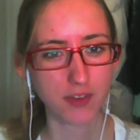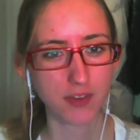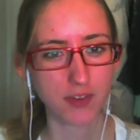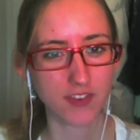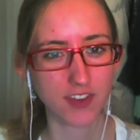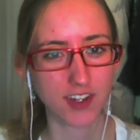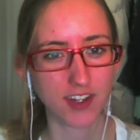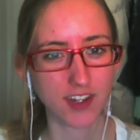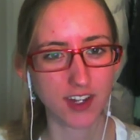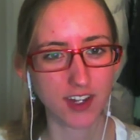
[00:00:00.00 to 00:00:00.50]

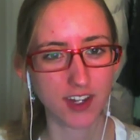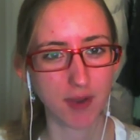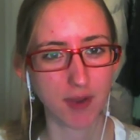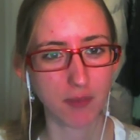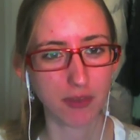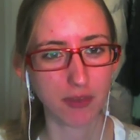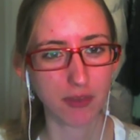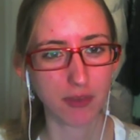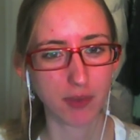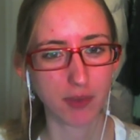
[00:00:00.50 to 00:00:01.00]
thinking about
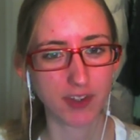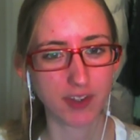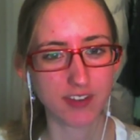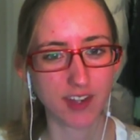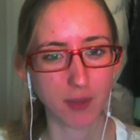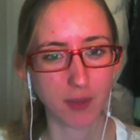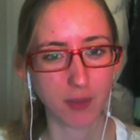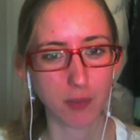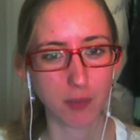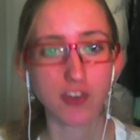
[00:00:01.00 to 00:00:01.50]
with the blood
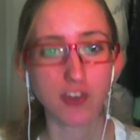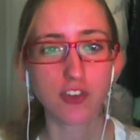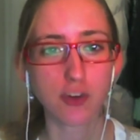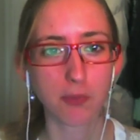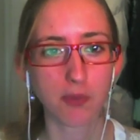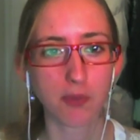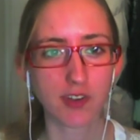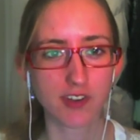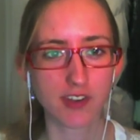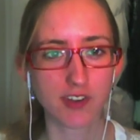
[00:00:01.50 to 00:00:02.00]
type. What's
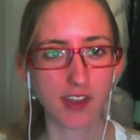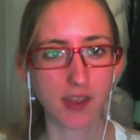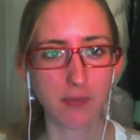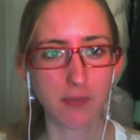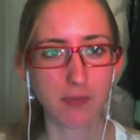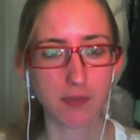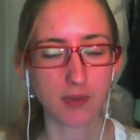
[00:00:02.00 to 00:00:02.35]
your blood type?